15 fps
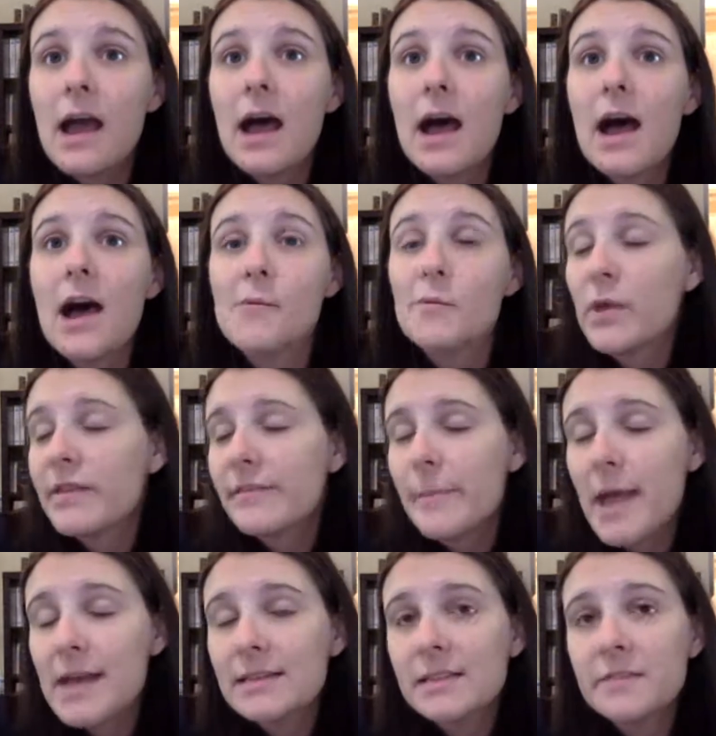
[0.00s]
Um, we have a
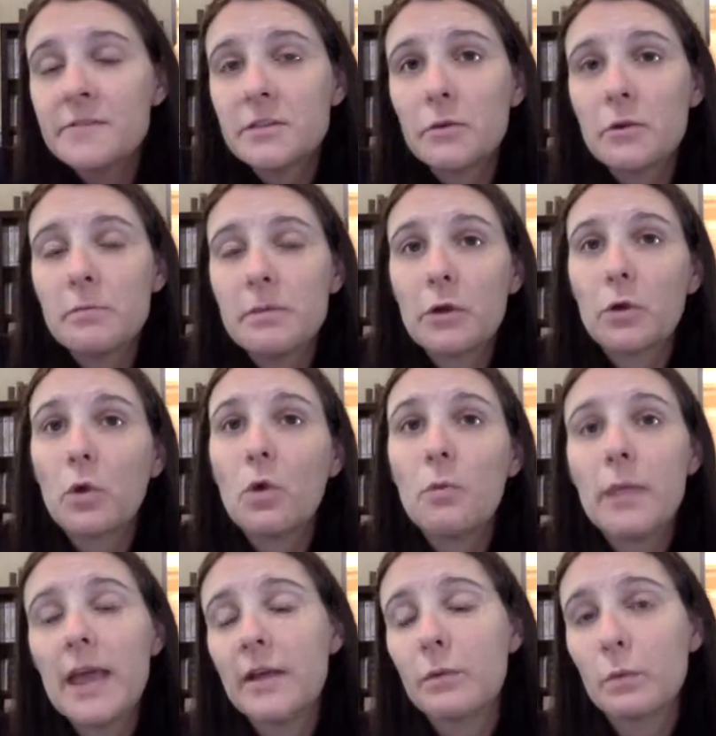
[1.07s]
Mastiff, so it would be her whole
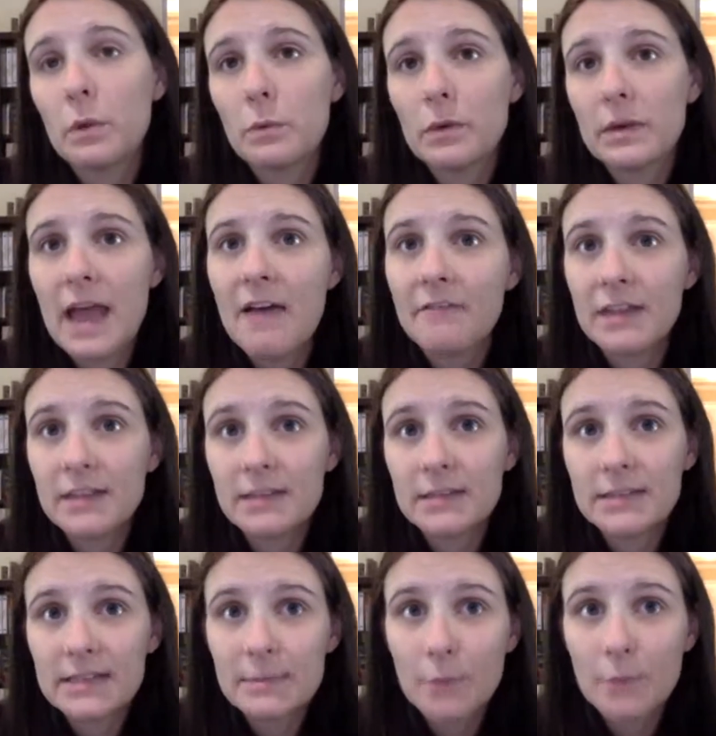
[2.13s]
bed and we wouldn't have anything to
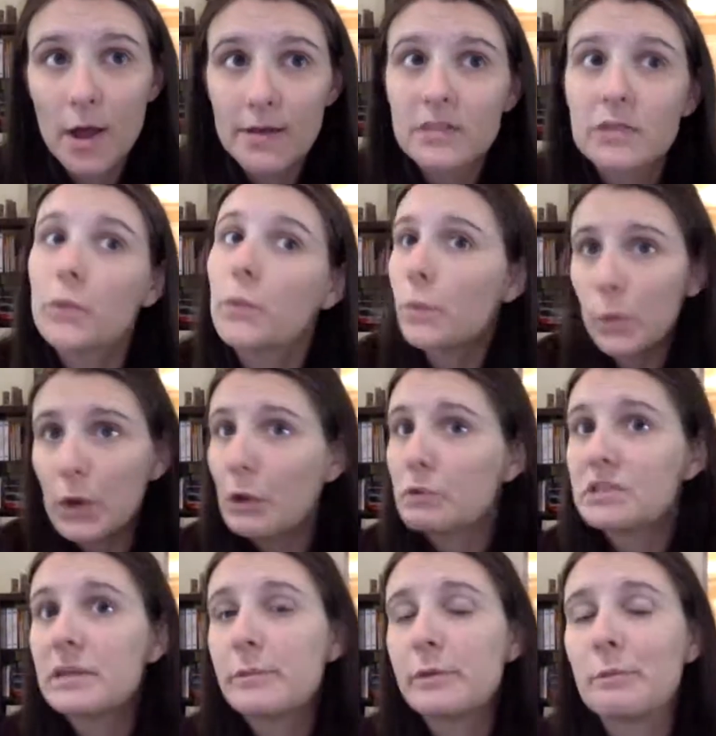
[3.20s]
sleep on. So we don't
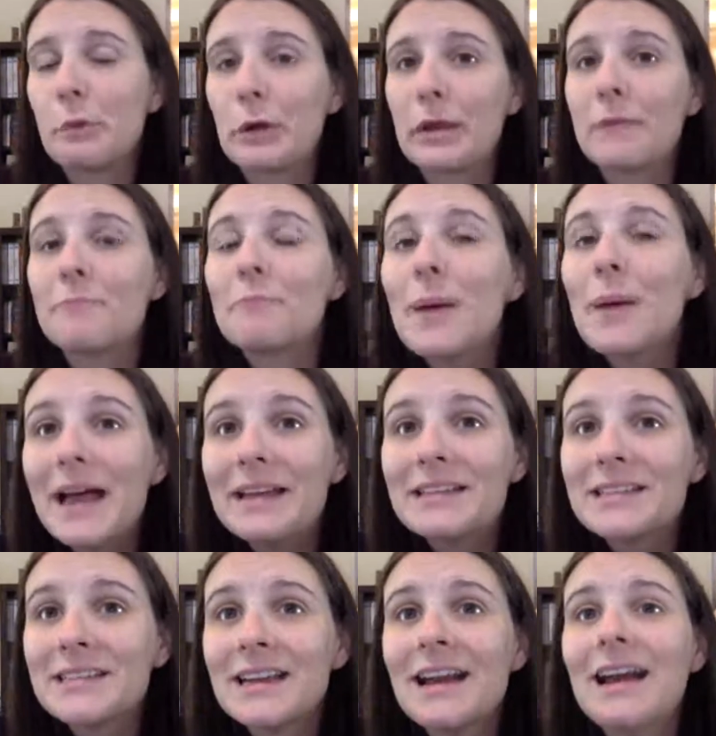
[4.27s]
sleep with Morgan, but
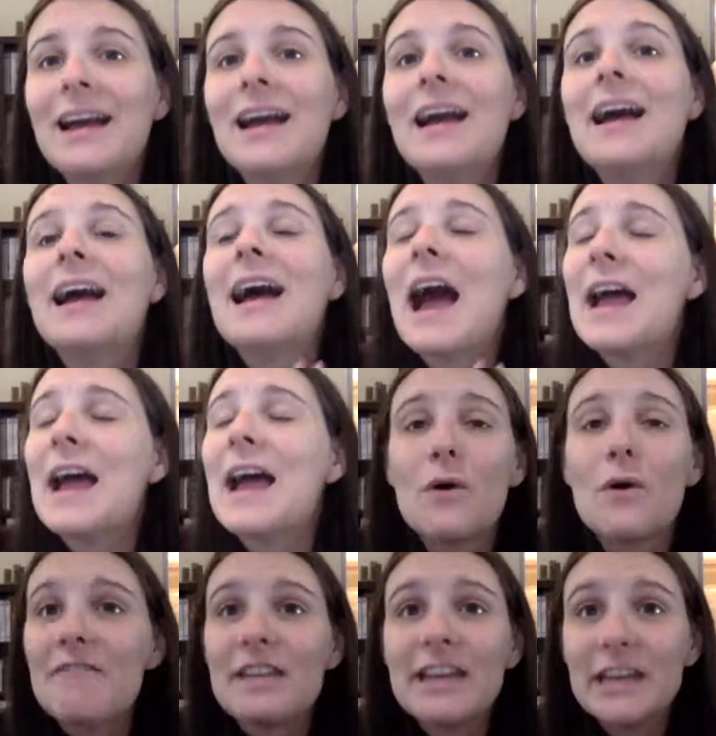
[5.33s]
I
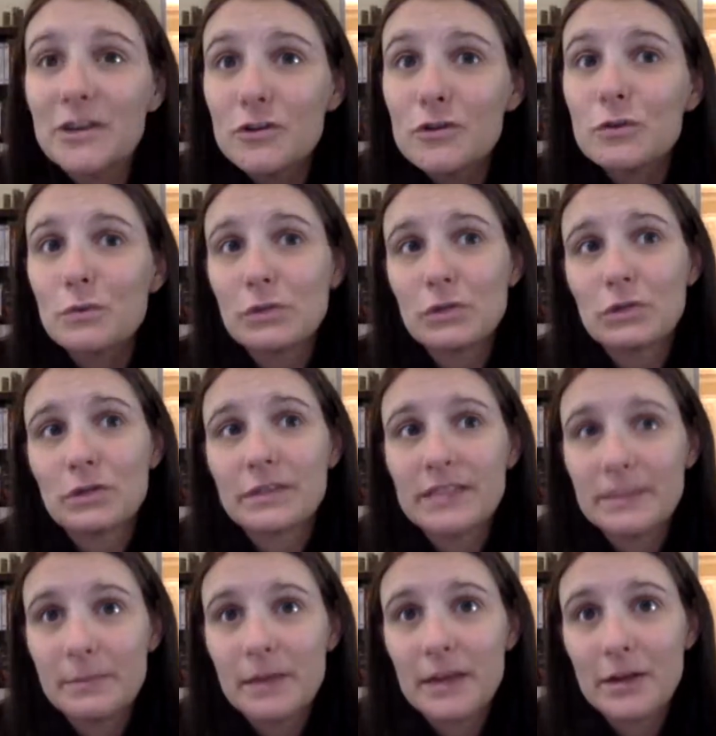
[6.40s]
don't have any issues with a
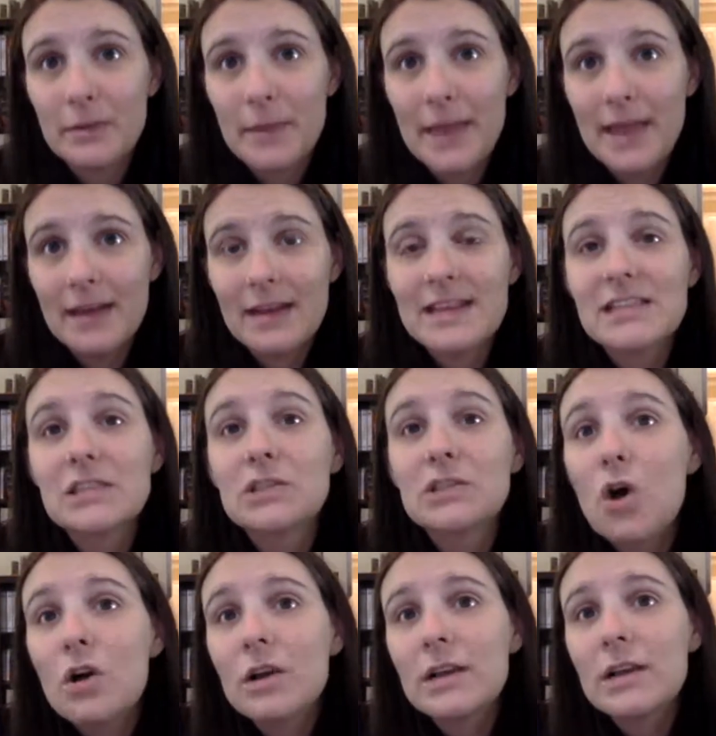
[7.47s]
dog sleeping in the bed
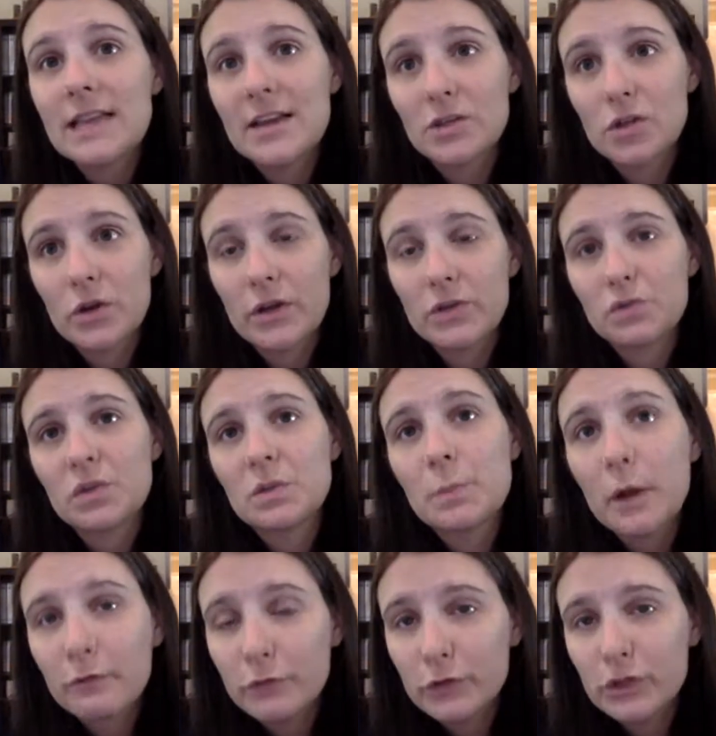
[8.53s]
as long as that dog is
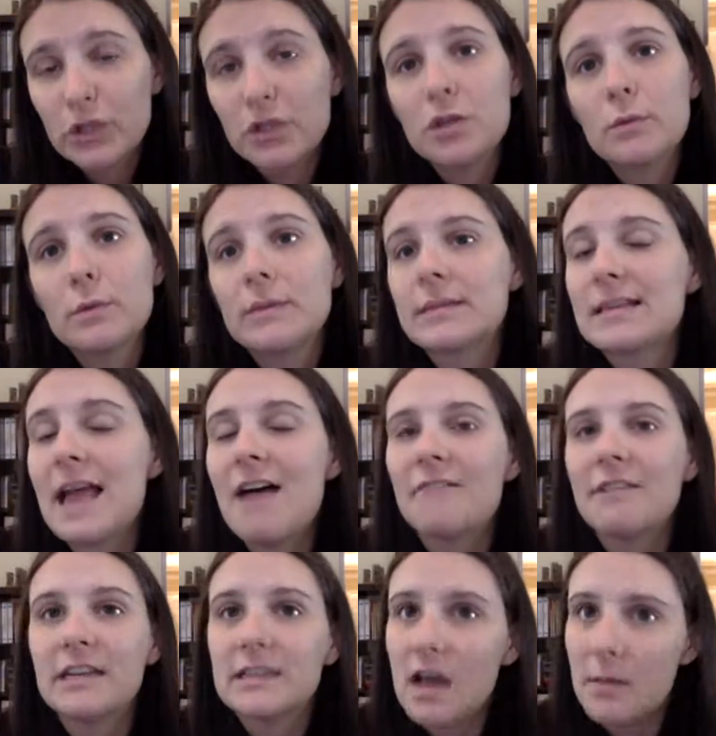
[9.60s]
respectful to you and
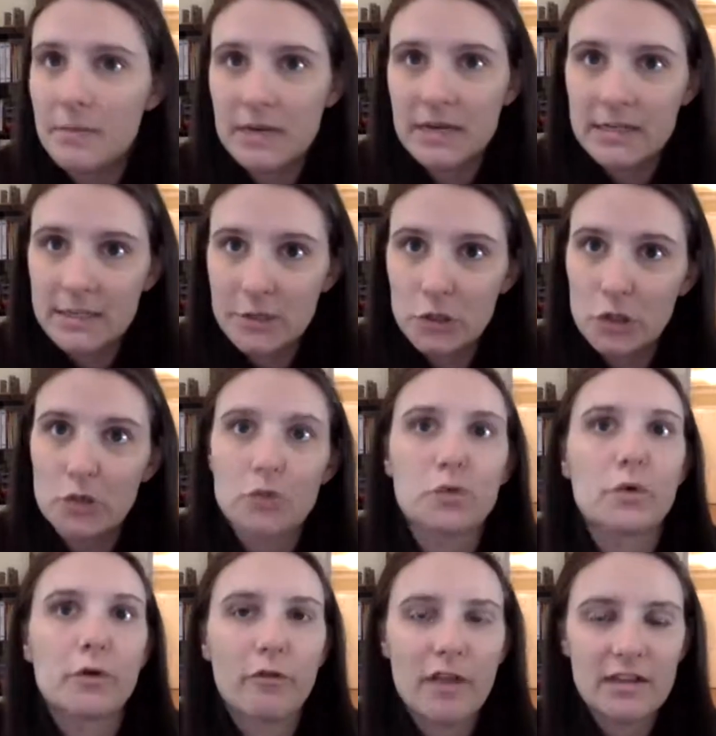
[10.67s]
doesn't have any dominance
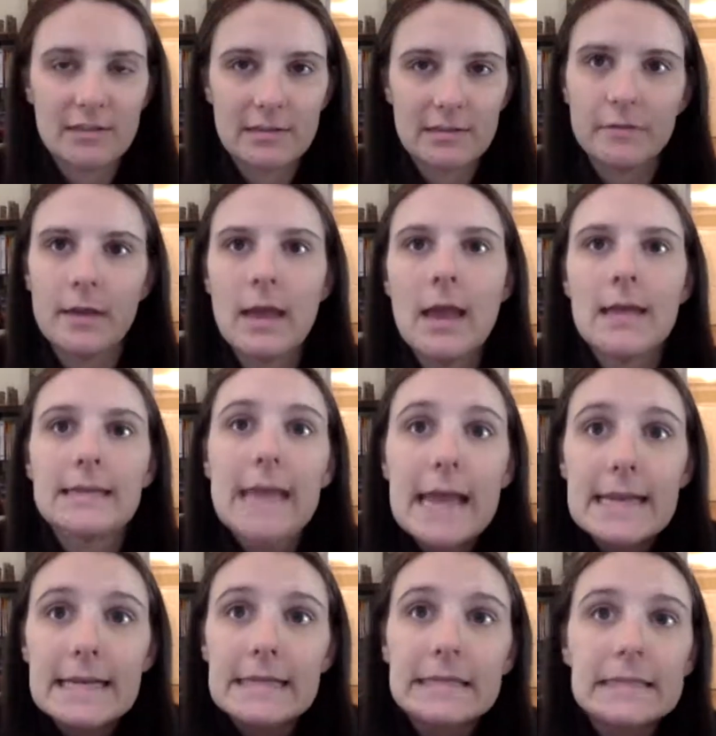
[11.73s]
issues or aggressive
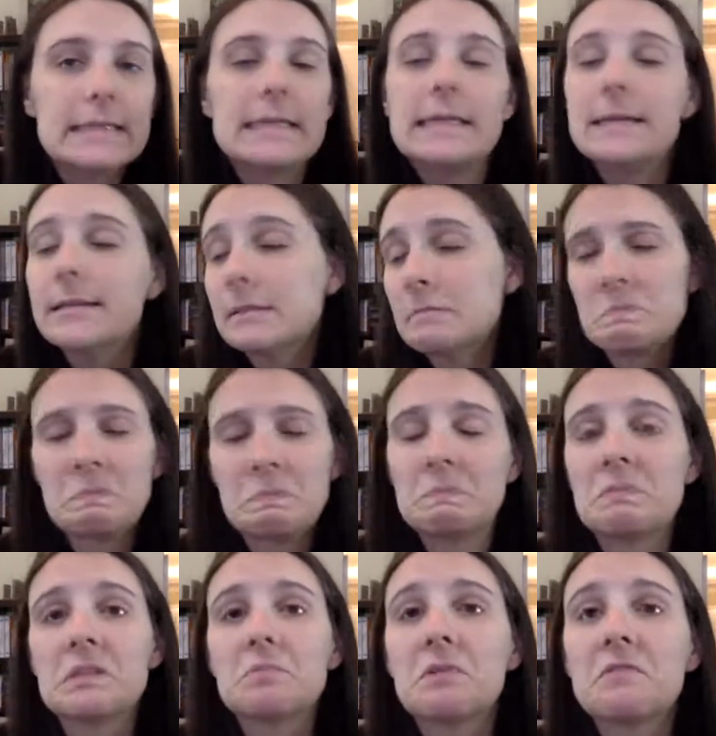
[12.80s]
tendencies.
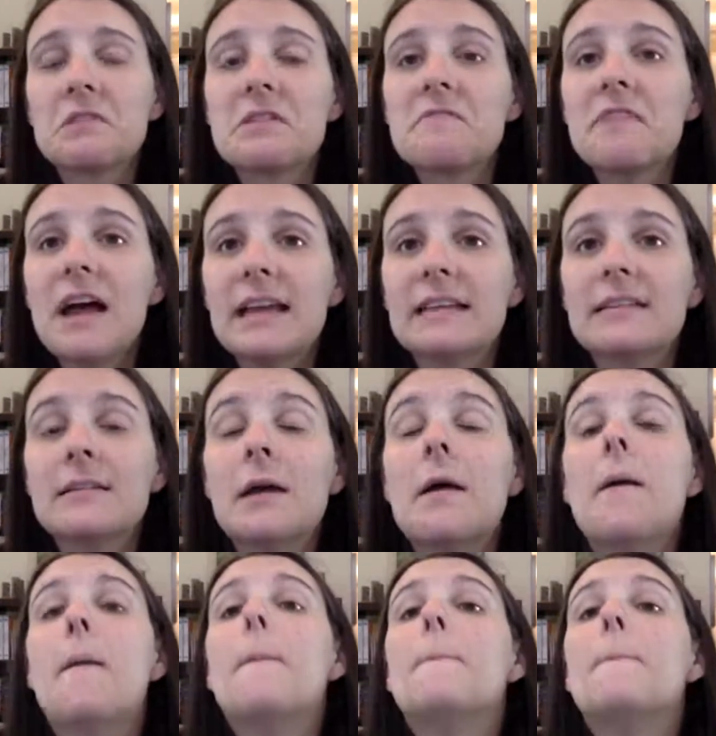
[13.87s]
That's perfectly fine.